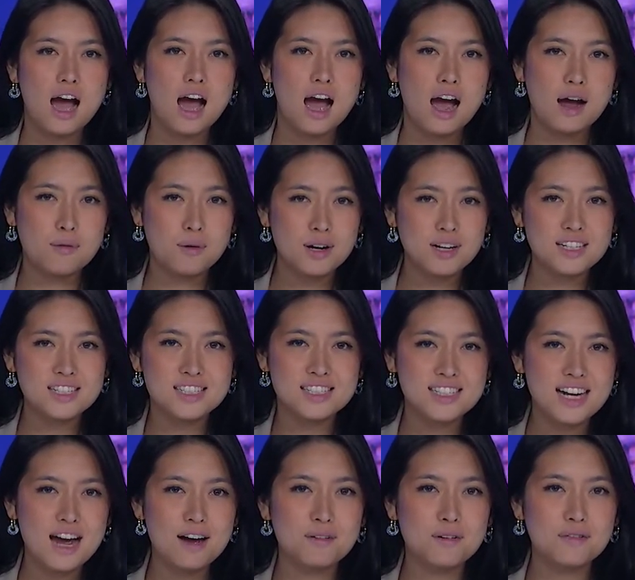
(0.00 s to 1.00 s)
I wanted to
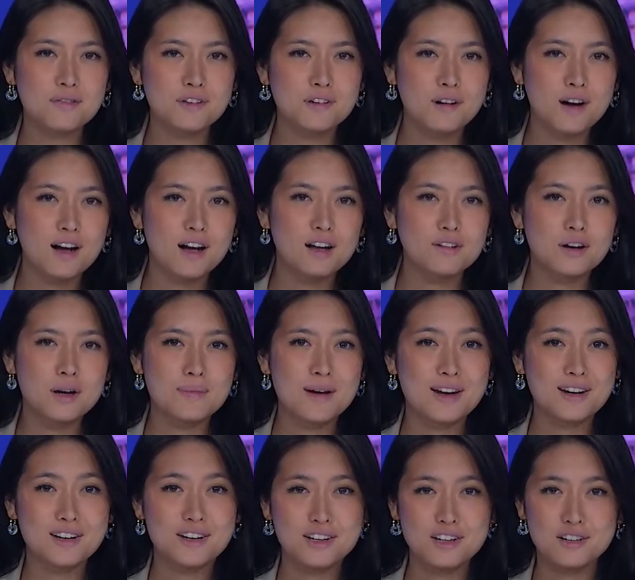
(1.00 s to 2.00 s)
chat with you all
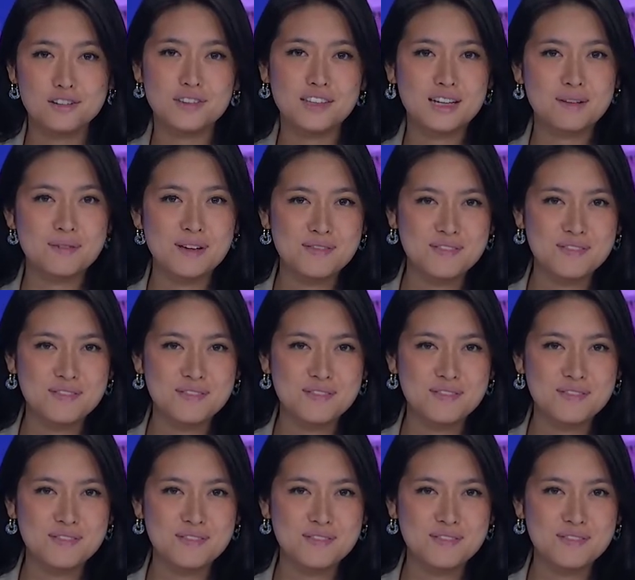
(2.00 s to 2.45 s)
about a new theme